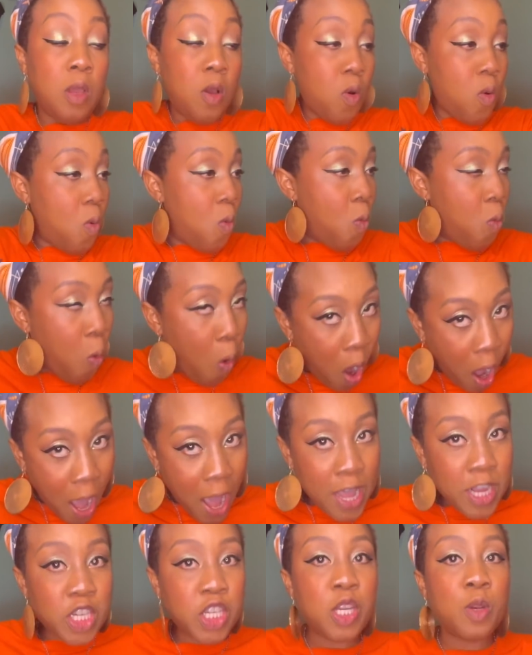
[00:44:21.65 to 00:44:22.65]

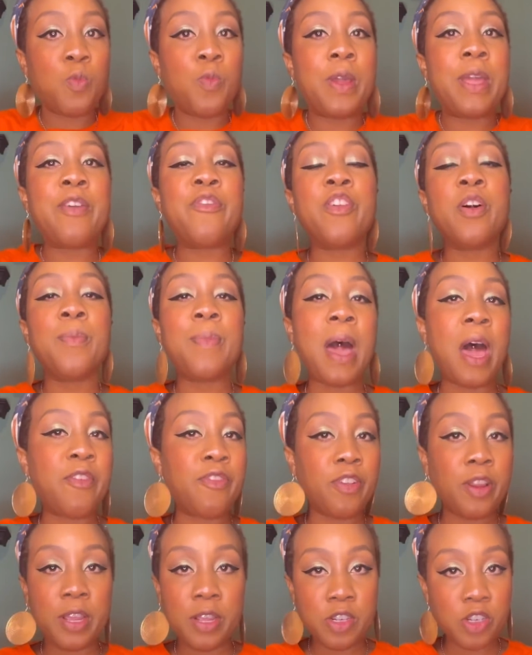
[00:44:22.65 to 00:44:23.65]
Why should we feel bad
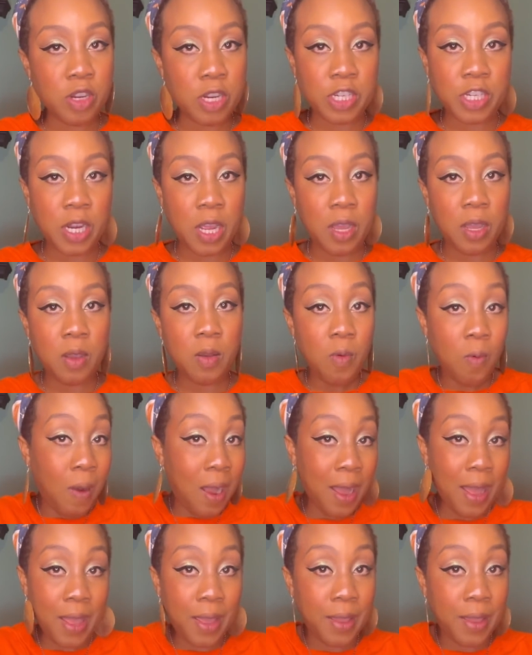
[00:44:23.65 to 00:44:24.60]
for you, Trisha? Why?